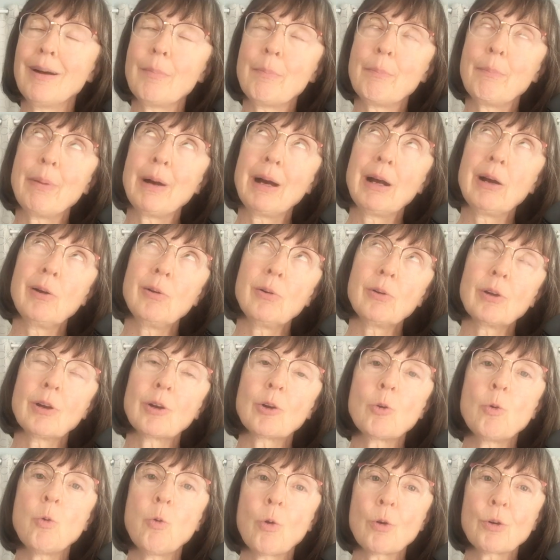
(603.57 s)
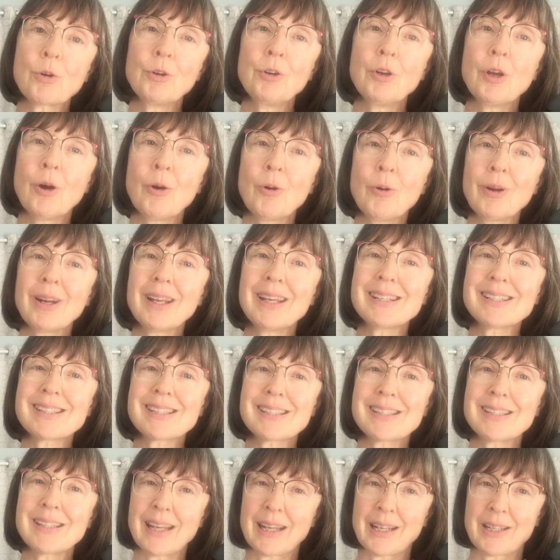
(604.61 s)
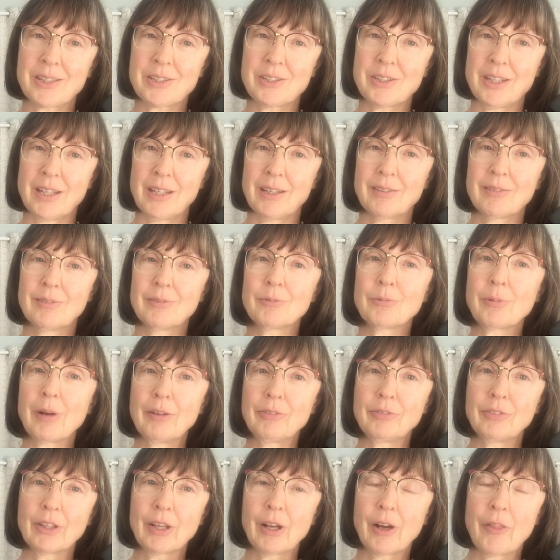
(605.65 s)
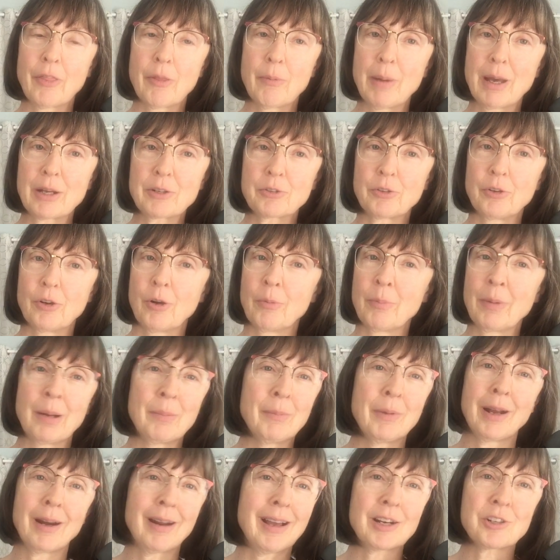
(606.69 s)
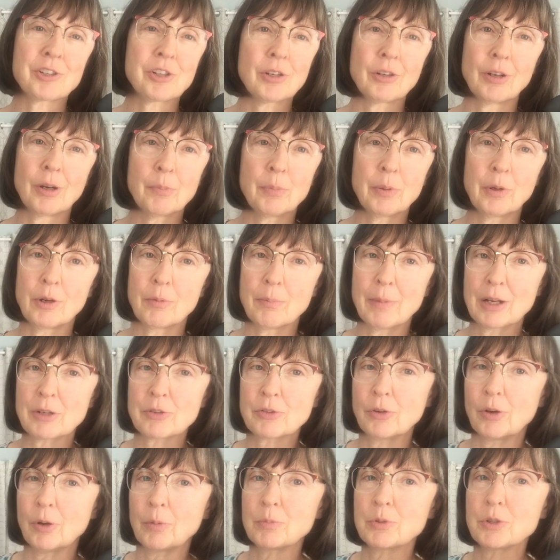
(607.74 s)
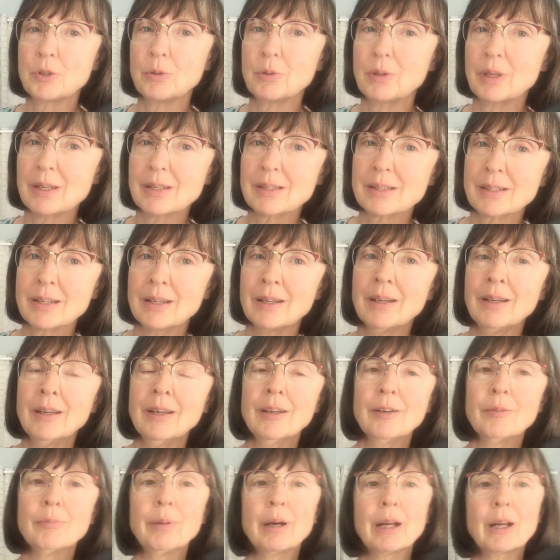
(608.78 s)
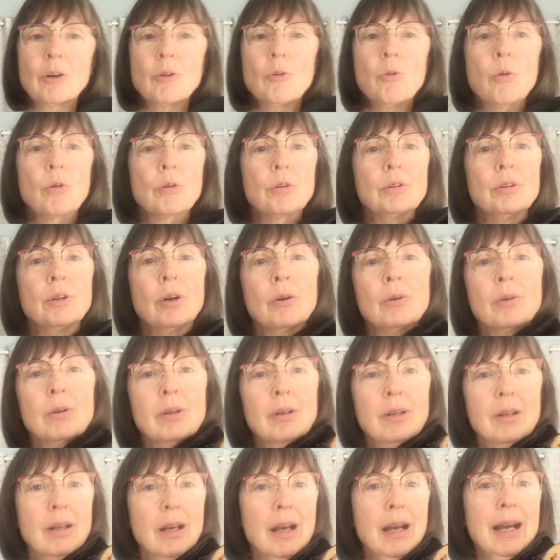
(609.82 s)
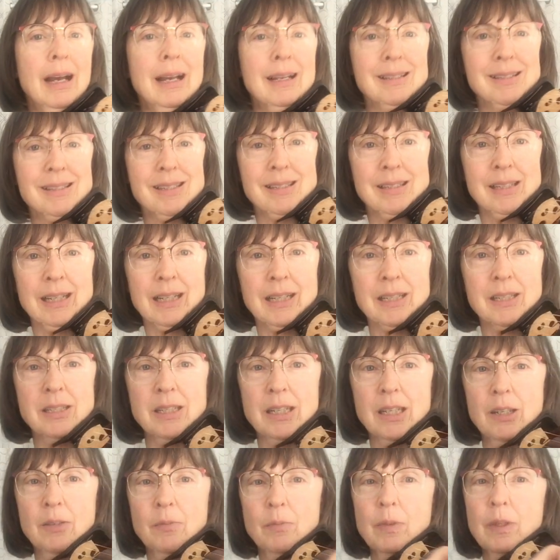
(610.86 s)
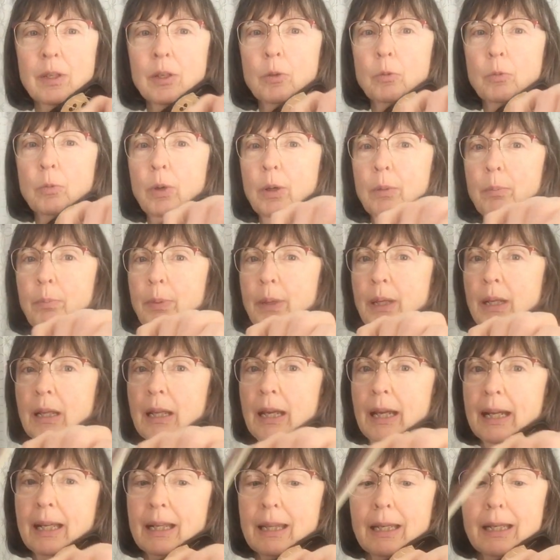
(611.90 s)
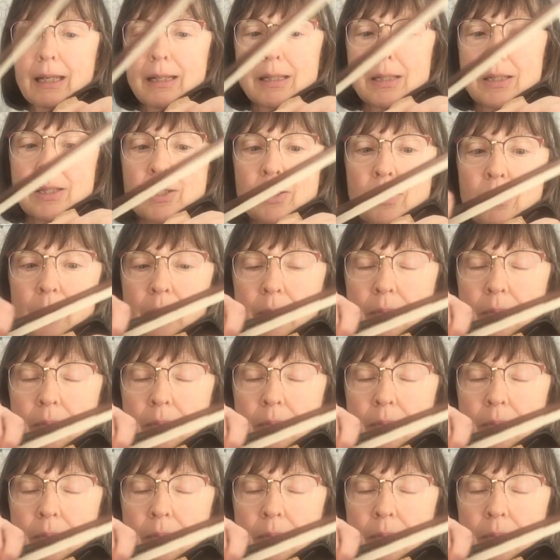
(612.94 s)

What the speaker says: about a quarter note is 60 roughly on the metronome. I'm not actually going to put a metronome to this, but a quarter note at 60 would be like this.